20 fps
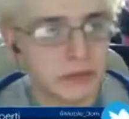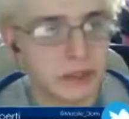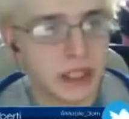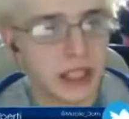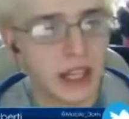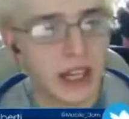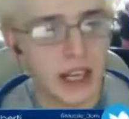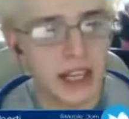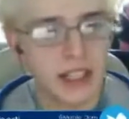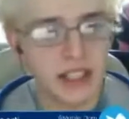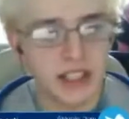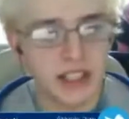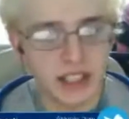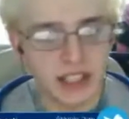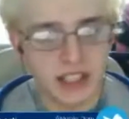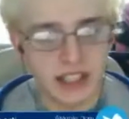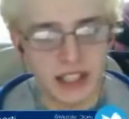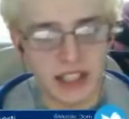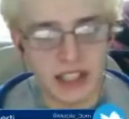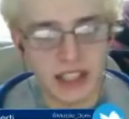
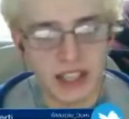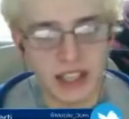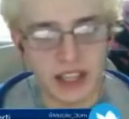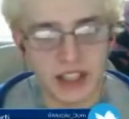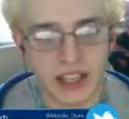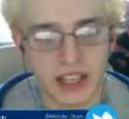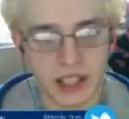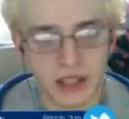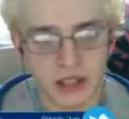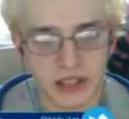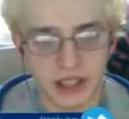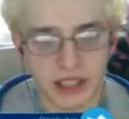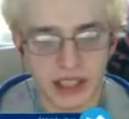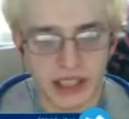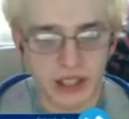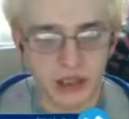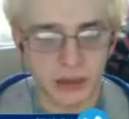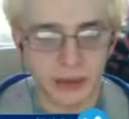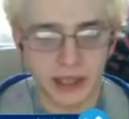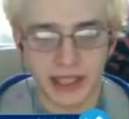HTC announced their
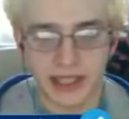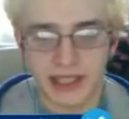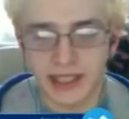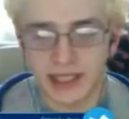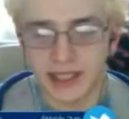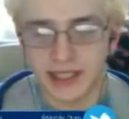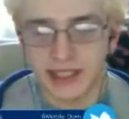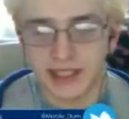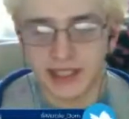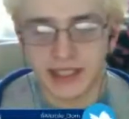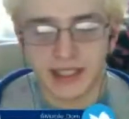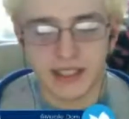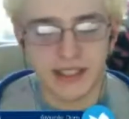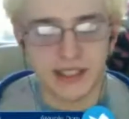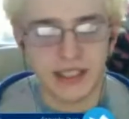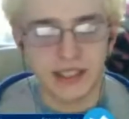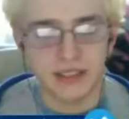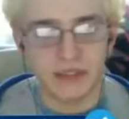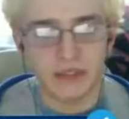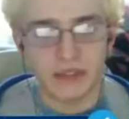
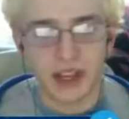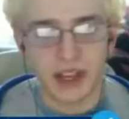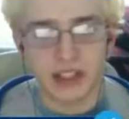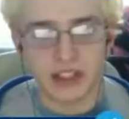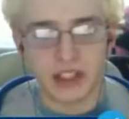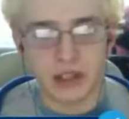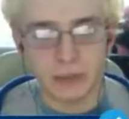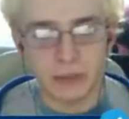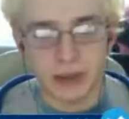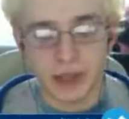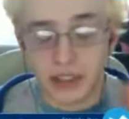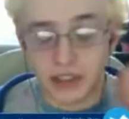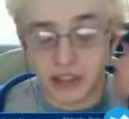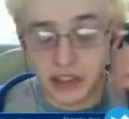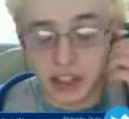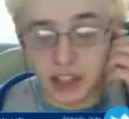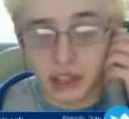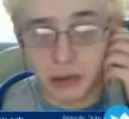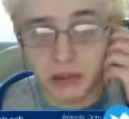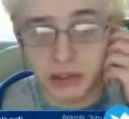2016 flagship, and I
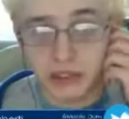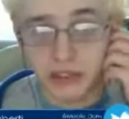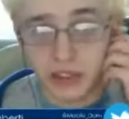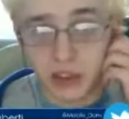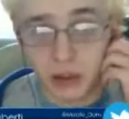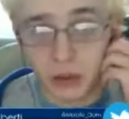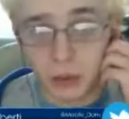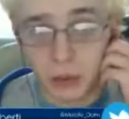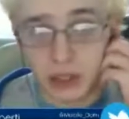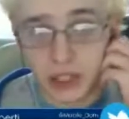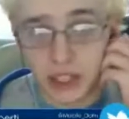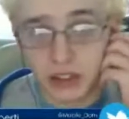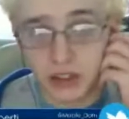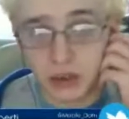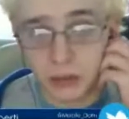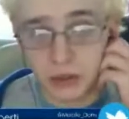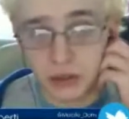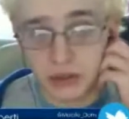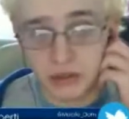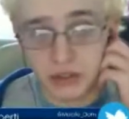genuinely forgot what year it
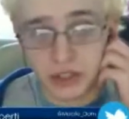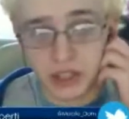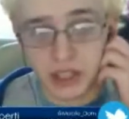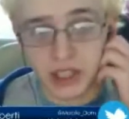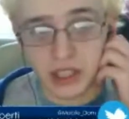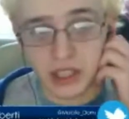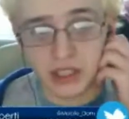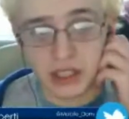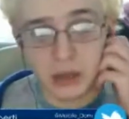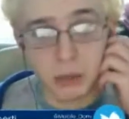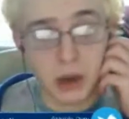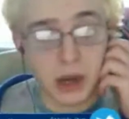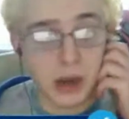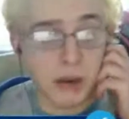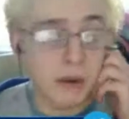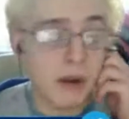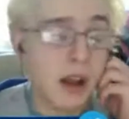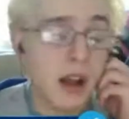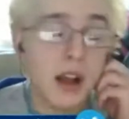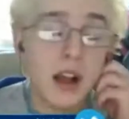was for a second there. Wow.
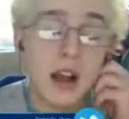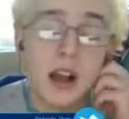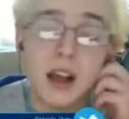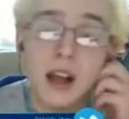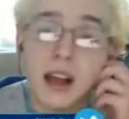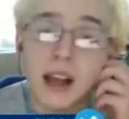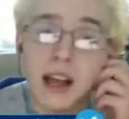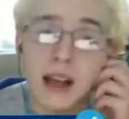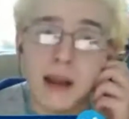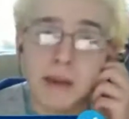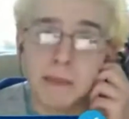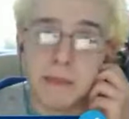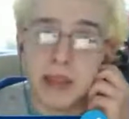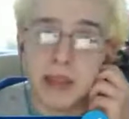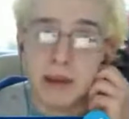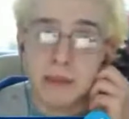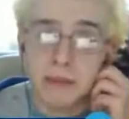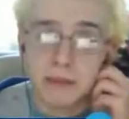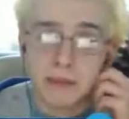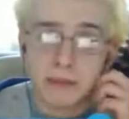
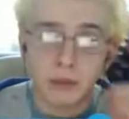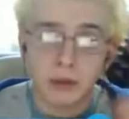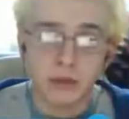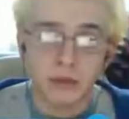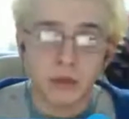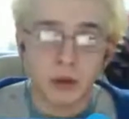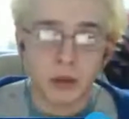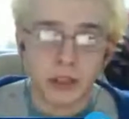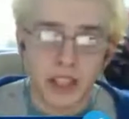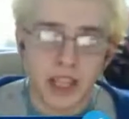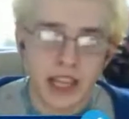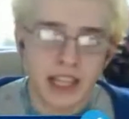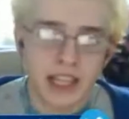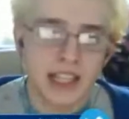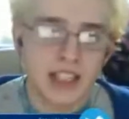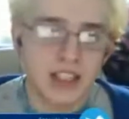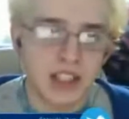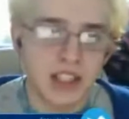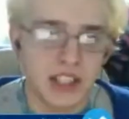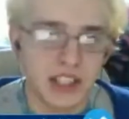Yep, we've got the
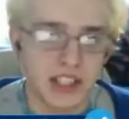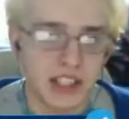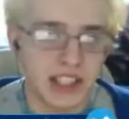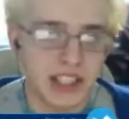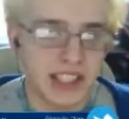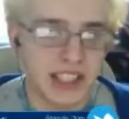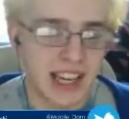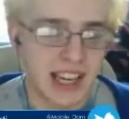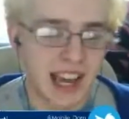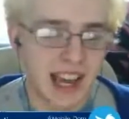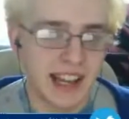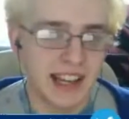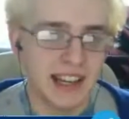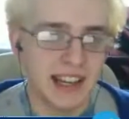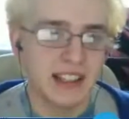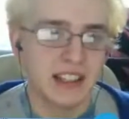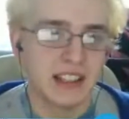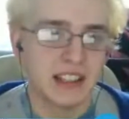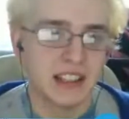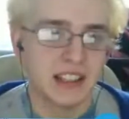HTC 10
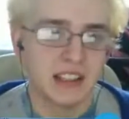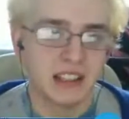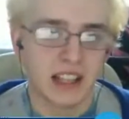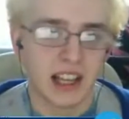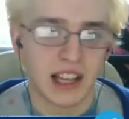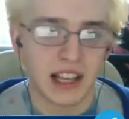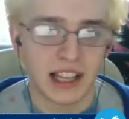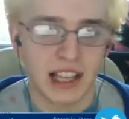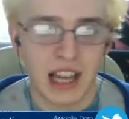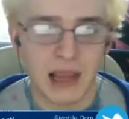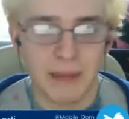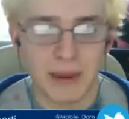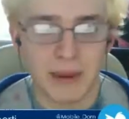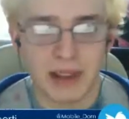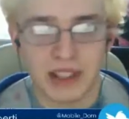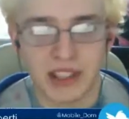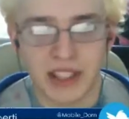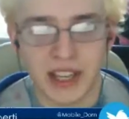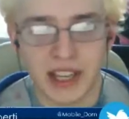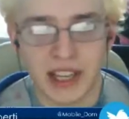that came out
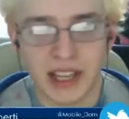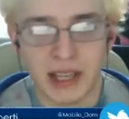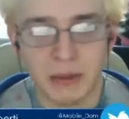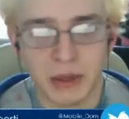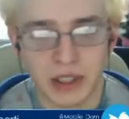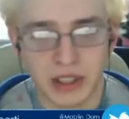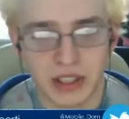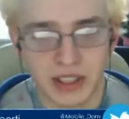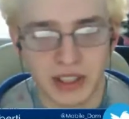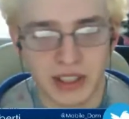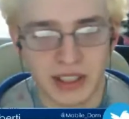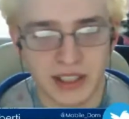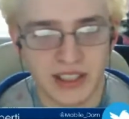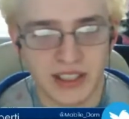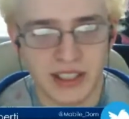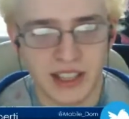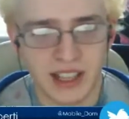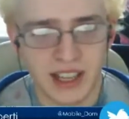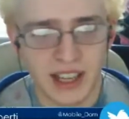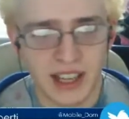today, which is,
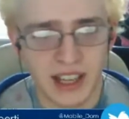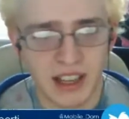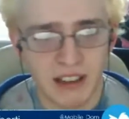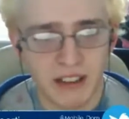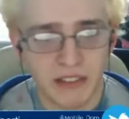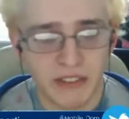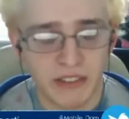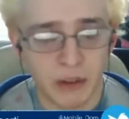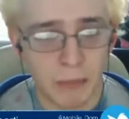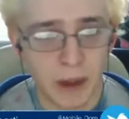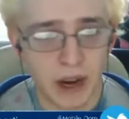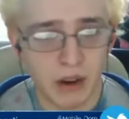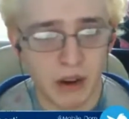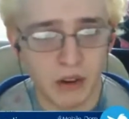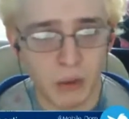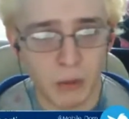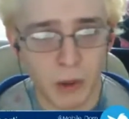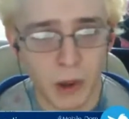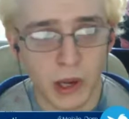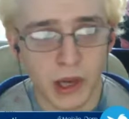for better or
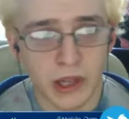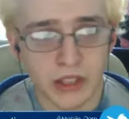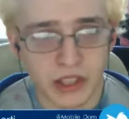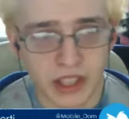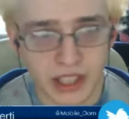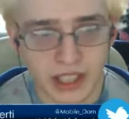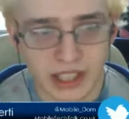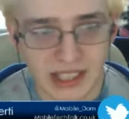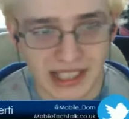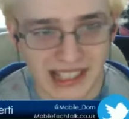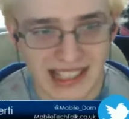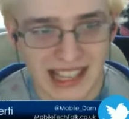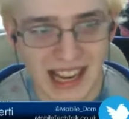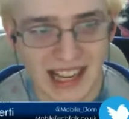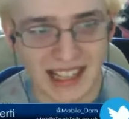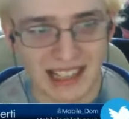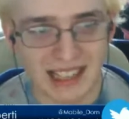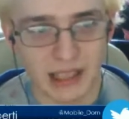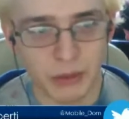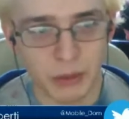worse,
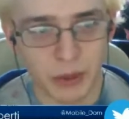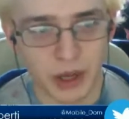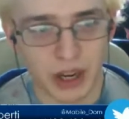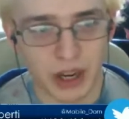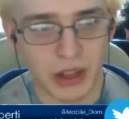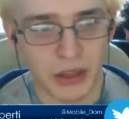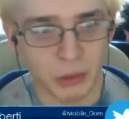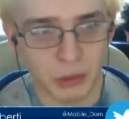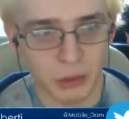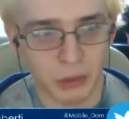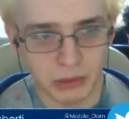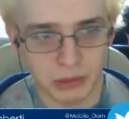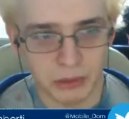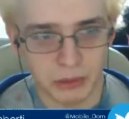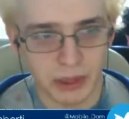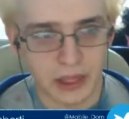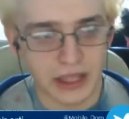exactly what I thought it would be.